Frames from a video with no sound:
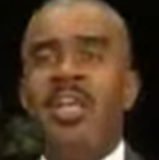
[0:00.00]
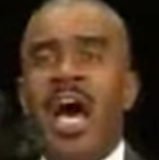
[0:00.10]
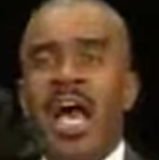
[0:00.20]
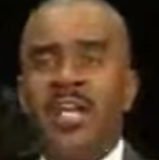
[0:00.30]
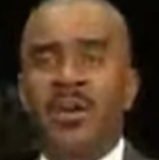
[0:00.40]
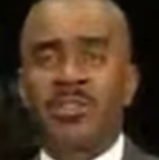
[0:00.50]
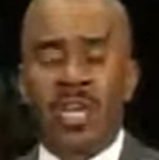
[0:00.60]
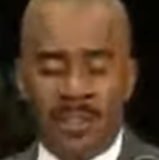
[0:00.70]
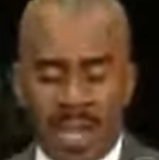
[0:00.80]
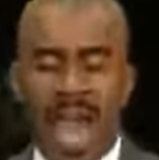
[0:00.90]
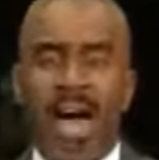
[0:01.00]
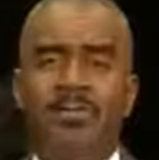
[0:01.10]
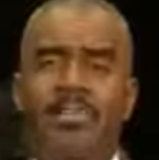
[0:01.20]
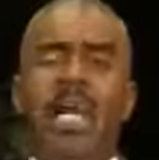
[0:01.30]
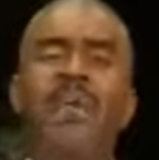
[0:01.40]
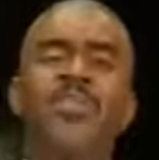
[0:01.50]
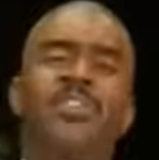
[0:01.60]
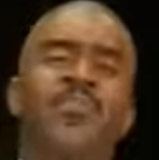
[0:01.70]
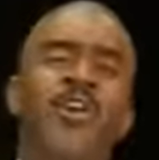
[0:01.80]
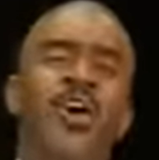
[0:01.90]
and idols. Mm -hmm. Now,
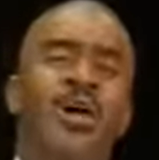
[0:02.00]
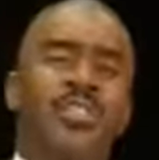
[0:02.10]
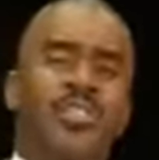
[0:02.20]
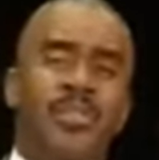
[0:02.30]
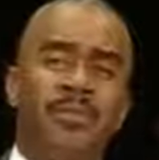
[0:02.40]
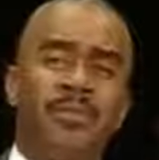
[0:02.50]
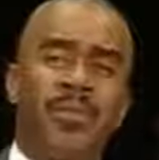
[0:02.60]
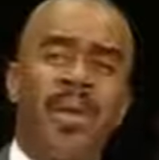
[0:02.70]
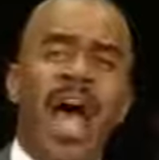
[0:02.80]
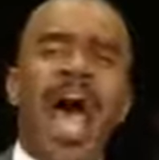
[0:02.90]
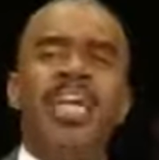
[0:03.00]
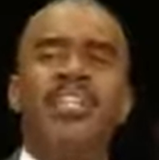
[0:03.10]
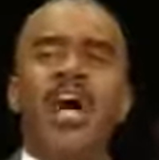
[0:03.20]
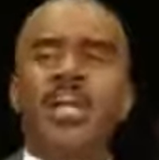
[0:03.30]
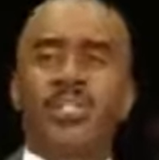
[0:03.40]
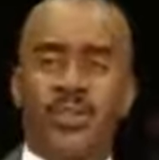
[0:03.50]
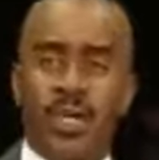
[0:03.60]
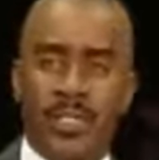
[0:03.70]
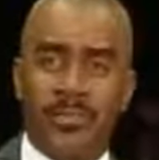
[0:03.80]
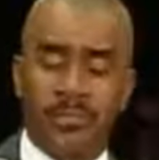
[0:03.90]
television viewers, mm -hmm.
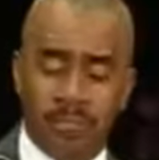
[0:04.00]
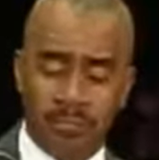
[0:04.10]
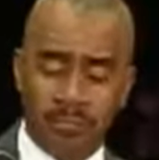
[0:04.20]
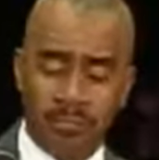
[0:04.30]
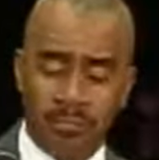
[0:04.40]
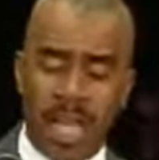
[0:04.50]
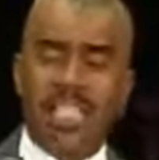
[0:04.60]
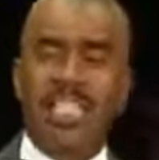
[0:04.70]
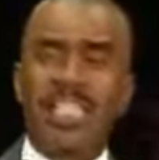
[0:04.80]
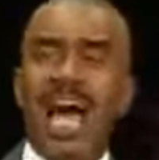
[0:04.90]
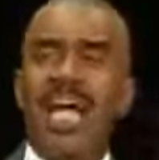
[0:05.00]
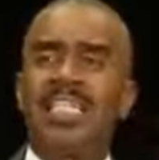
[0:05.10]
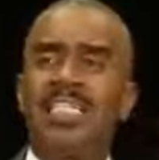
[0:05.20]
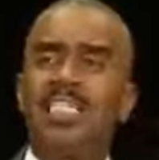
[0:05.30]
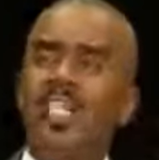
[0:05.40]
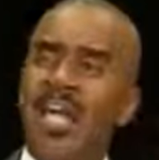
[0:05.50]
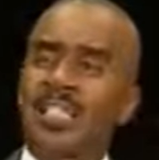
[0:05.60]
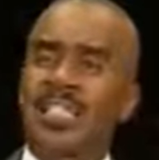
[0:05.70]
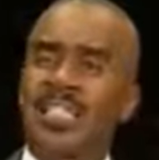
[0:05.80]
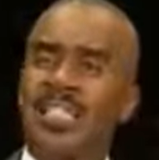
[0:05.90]
idolatry hmm. is not
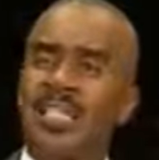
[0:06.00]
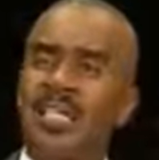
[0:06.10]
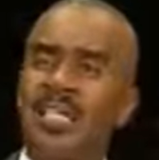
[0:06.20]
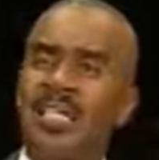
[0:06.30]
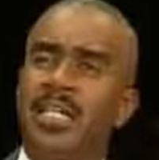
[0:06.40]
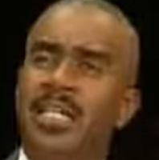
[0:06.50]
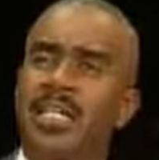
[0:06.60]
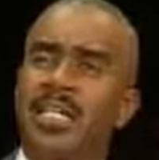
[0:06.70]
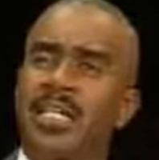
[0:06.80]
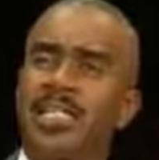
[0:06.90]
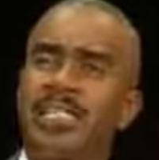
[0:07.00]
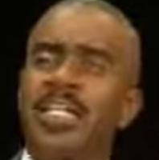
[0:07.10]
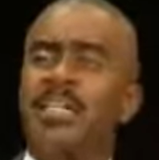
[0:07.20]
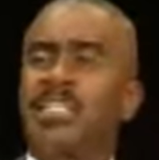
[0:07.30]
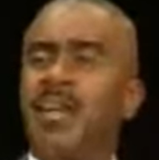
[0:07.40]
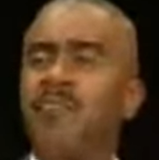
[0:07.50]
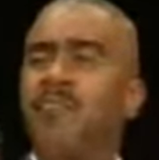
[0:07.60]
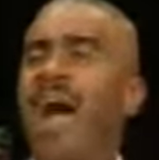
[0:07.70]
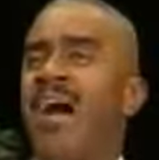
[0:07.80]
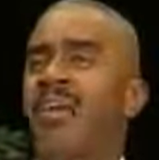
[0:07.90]
just consists of
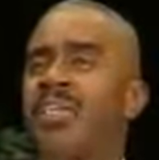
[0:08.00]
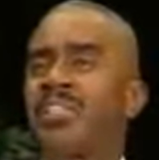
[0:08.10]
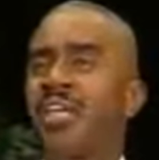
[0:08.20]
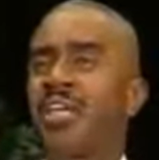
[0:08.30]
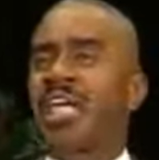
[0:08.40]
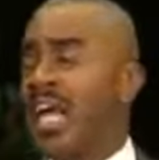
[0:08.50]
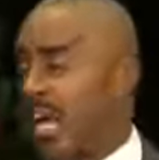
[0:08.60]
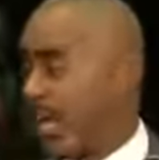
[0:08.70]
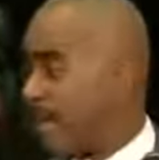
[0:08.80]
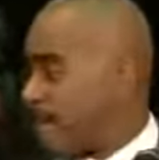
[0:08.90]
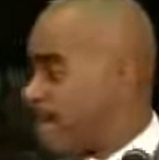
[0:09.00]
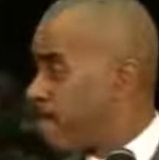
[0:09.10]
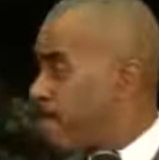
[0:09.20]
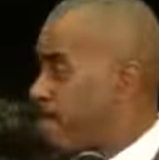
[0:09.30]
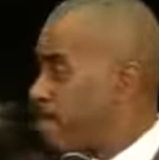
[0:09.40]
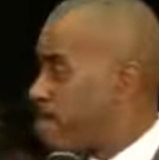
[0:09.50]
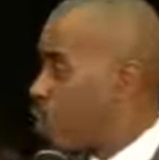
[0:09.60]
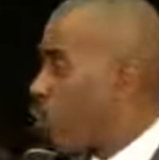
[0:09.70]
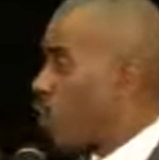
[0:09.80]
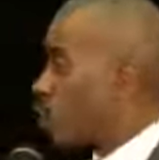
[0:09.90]
bowing to clay. That's right.
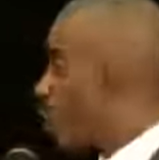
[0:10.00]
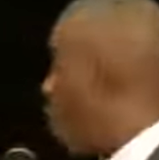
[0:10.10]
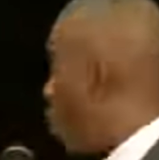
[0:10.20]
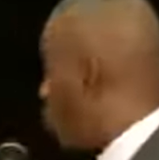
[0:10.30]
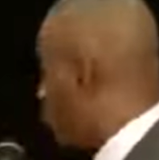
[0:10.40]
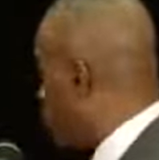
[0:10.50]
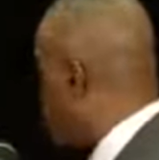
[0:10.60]
Or stone.